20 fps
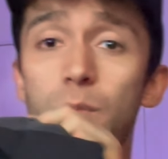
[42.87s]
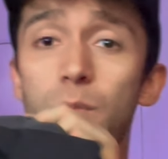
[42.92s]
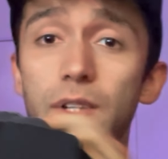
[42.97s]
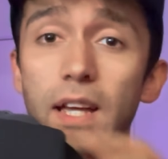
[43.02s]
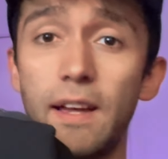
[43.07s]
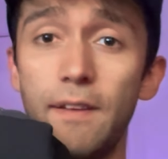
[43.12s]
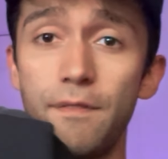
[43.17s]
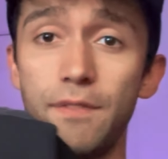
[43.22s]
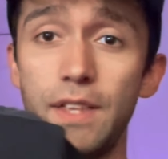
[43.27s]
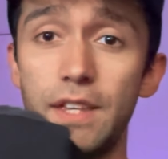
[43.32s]
we
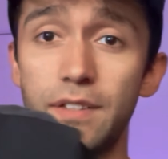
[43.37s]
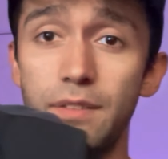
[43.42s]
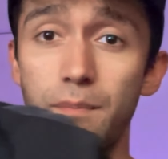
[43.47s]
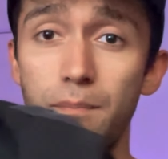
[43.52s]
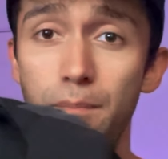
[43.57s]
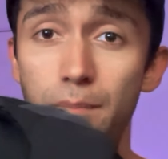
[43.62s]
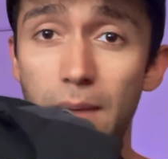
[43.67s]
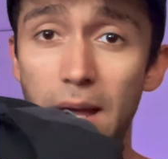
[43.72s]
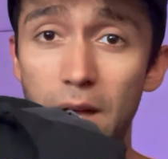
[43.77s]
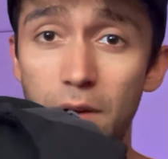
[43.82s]
have this
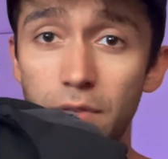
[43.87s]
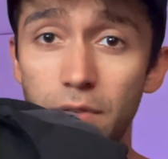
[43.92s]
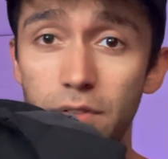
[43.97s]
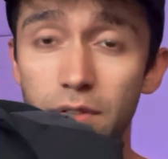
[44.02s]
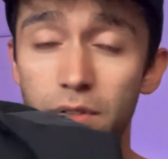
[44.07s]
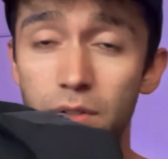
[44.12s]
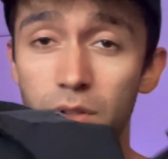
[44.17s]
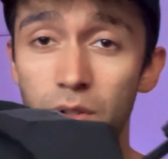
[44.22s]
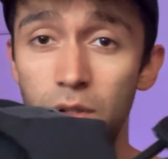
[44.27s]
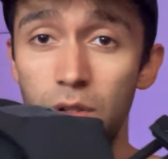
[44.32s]
mount,
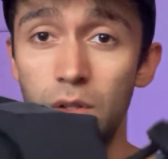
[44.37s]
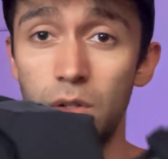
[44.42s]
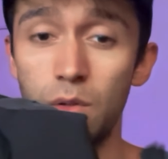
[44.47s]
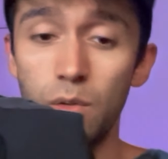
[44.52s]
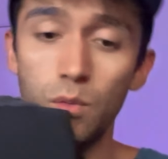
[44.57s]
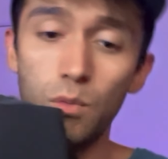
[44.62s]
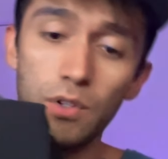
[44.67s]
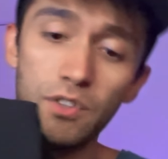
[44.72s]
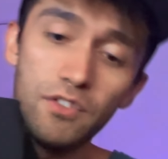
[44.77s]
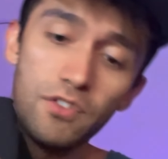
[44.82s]

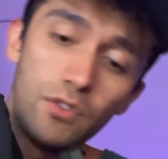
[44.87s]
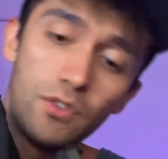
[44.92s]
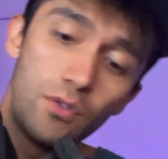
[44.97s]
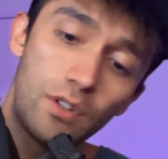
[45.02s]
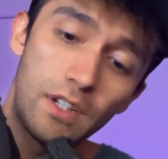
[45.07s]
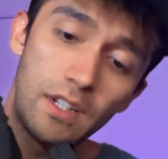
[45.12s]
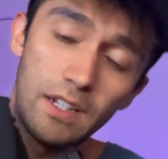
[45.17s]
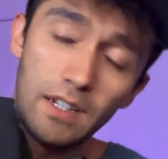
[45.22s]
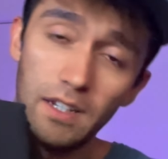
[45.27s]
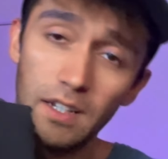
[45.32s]
which you
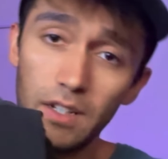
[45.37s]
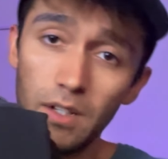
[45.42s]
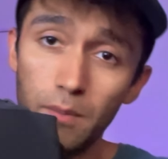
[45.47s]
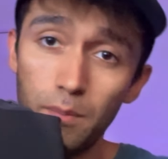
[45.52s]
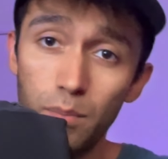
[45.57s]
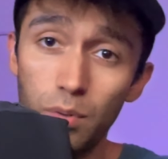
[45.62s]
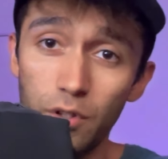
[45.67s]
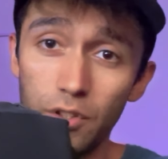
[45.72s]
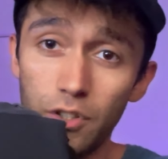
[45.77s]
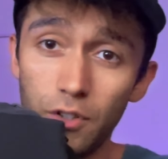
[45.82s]
can
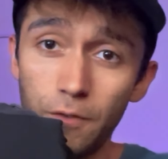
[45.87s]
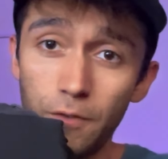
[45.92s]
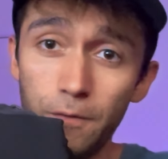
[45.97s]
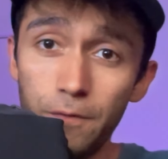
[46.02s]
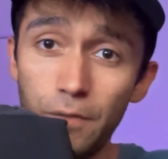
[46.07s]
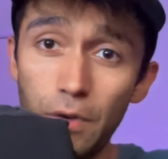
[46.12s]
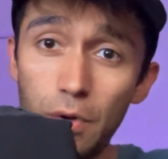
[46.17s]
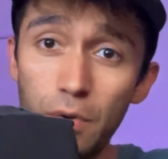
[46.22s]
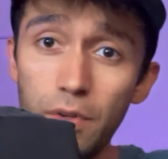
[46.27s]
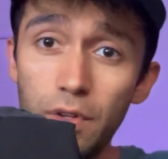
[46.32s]
put your
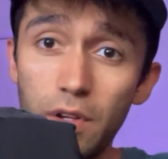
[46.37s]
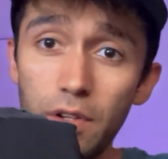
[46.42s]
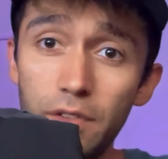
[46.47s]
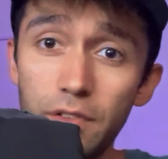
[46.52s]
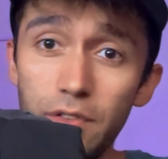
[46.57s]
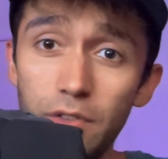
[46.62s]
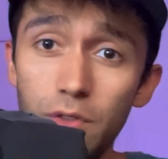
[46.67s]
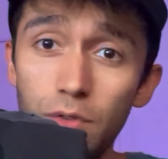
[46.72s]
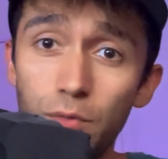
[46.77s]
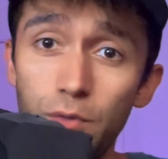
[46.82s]
phone
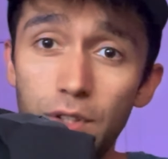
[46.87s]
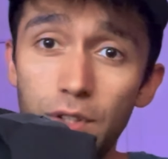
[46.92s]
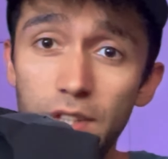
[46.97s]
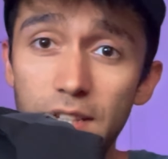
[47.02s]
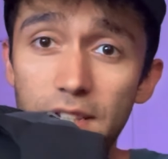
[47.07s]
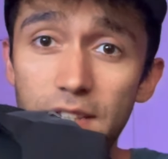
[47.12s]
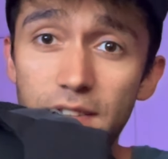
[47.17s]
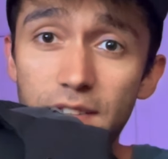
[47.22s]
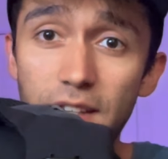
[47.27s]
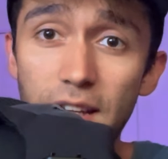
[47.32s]
onto, really
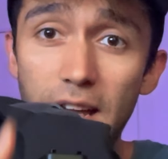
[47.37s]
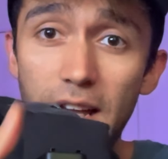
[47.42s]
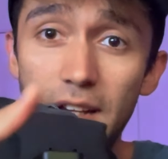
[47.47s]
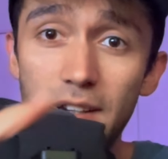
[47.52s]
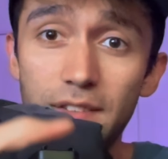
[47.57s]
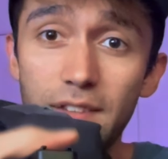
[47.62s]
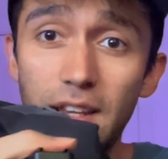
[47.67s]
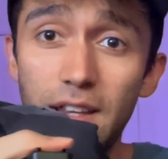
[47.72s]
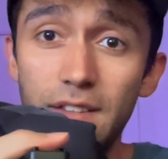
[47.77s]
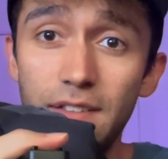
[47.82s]
easy
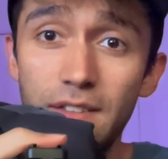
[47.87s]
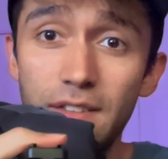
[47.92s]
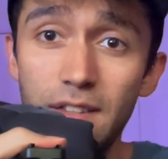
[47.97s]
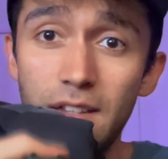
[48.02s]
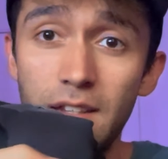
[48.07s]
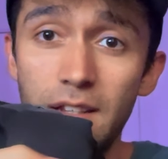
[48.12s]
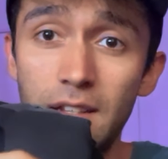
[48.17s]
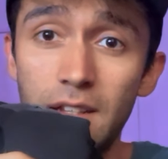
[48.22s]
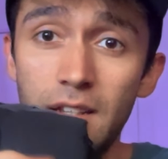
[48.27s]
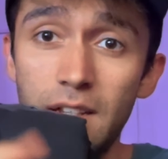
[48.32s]
access.
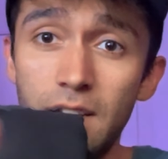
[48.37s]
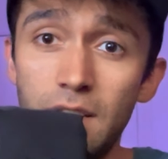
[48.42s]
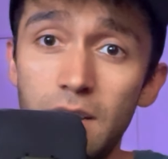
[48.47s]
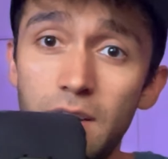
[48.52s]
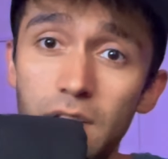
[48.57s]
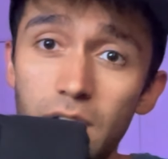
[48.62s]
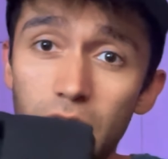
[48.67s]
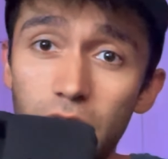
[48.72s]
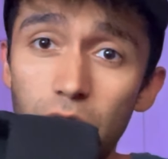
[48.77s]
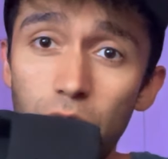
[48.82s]

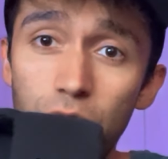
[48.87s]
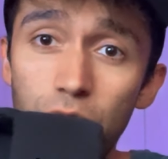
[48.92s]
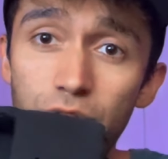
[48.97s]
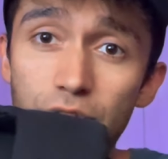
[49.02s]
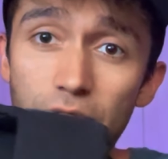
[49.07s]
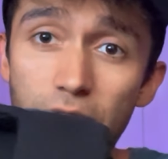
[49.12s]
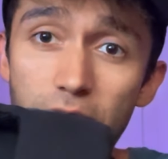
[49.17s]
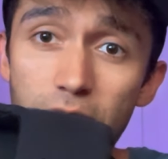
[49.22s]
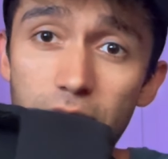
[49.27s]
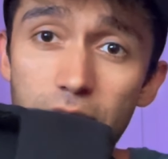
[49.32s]
It goes
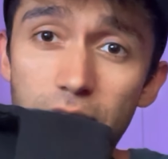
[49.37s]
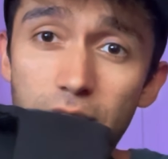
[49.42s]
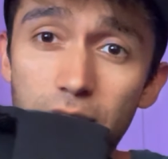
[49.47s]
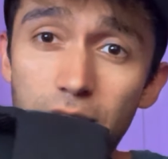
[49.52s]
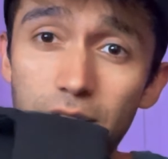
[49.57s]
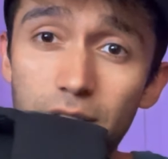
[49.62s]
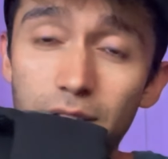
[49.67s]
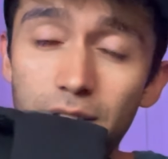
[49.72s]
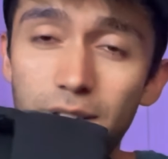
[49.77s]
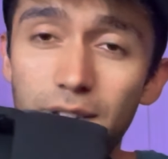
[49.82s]

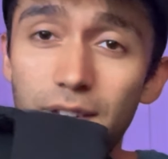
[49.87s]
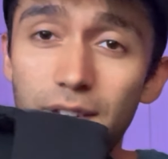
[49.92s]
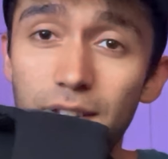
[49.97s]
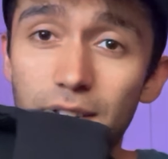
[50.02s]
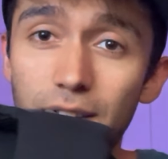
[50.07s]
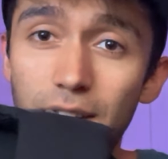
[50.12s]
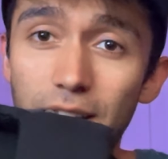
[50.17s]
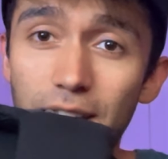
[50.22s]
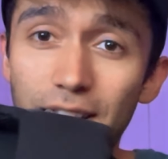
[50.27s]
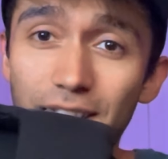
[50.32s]
in
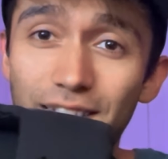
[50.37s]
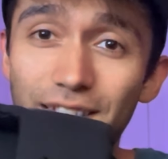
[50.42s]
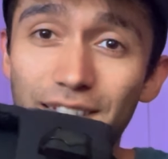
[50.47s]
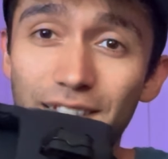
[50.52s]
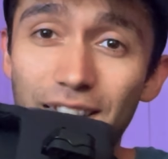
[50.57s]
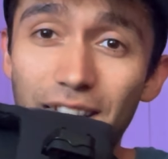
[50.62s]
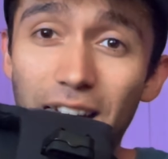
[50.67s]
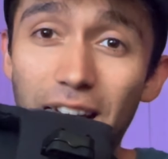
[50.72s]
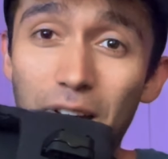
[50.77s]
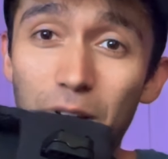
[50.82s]
and
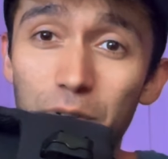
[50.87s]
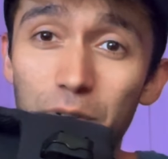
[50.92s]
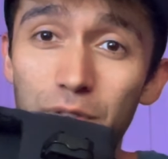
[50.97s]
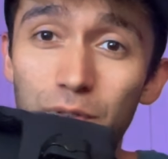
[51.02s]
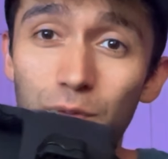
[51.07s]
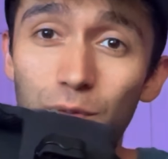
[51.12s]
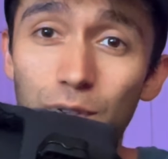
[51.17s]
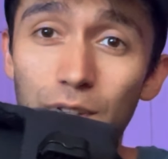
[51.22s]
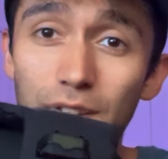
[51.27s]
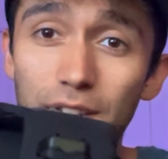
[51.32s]
out
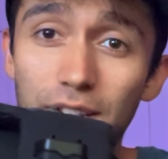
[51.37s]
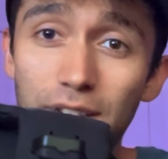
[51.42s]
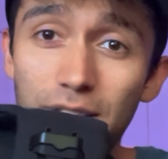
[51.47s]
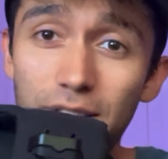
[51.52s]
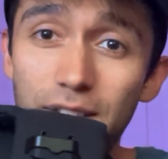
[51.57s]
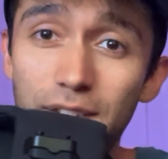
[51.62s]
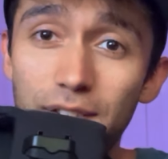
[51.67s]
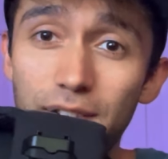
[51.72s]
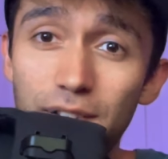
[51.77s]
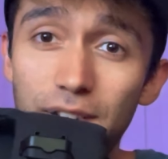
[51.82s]
really
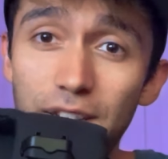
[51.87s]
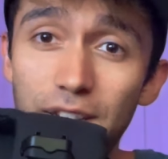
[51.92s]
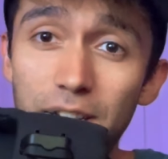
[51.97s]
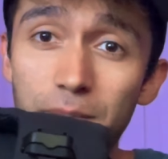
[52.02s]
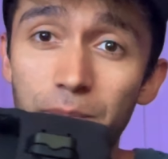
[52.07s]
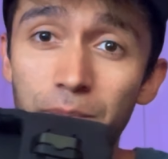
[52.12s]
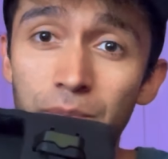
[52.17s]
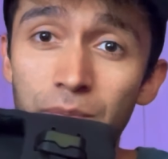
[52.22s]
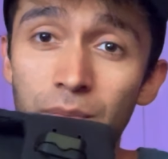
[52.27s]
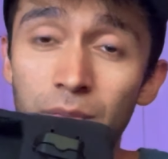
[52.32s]
easily.
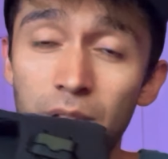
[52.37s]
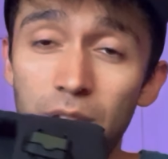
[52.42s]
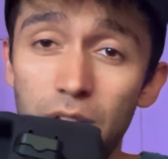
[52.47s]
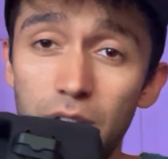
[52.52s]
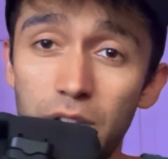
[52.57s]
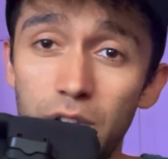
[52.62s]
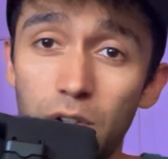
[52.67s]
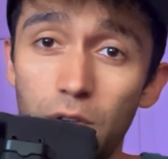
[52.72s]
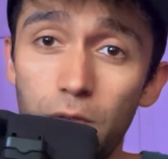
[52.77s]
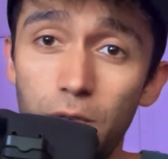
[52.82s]
You
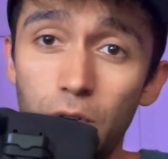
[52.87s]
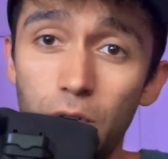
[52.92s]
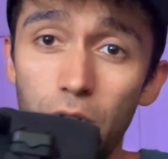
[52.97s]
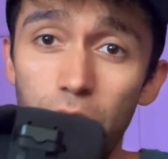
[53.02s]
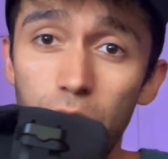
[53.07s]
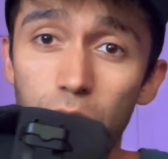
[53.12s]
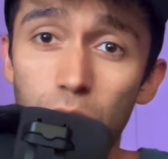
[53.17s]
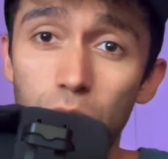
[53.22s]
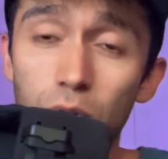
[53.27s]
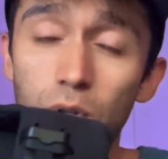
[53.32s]
can go
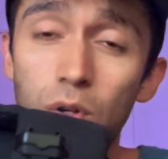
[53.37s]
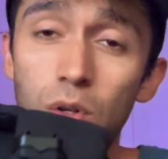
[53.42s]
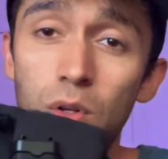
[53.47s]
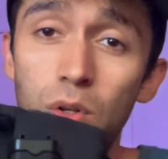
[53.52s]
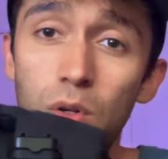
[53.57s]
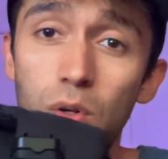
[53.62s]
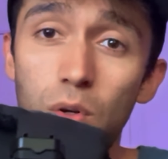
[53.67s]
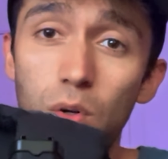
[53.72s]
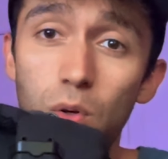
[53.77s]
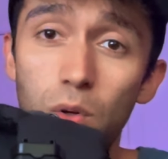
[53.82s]
vertical
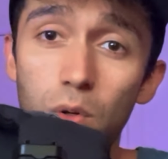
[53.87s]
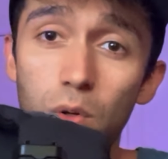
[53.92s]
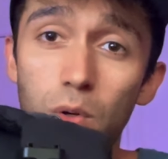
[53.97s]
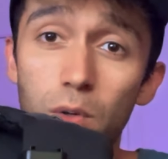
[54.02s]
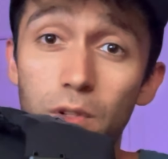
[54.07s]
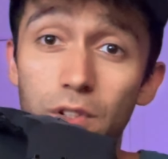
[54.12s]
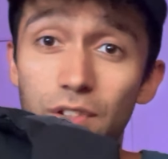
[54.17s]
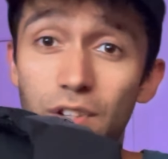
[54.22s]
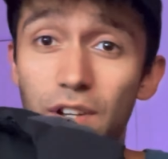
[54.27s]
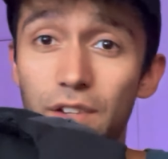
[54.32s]
or
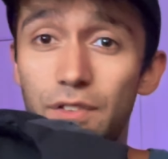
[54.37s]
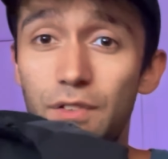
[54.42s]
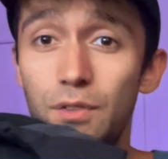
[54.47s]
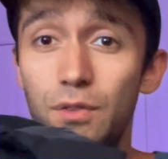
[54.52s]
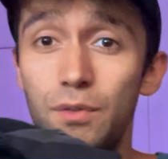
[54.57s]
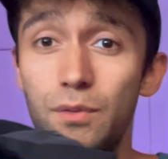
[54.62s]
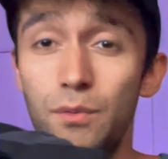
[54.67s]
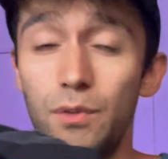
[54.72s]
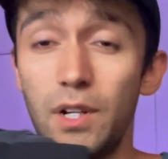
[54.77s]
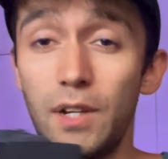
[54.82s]
horizontal,
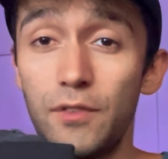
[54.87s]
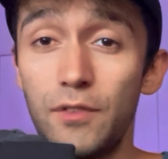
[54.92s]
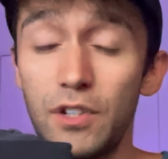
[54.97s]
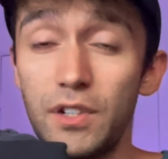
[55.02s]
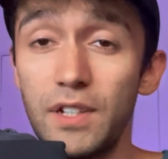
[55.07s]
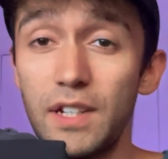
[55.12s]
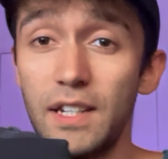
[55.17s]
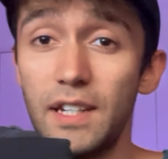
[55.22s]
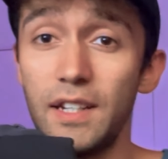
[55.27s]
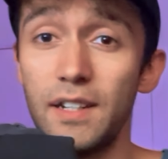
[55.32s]
whatever you
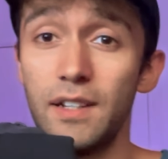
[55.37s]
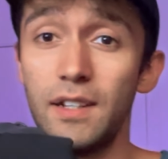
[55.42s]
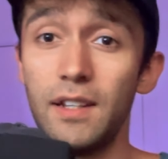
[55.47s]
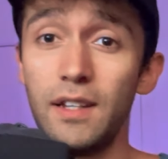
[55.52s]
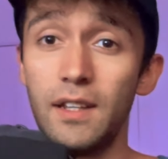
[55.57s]
need.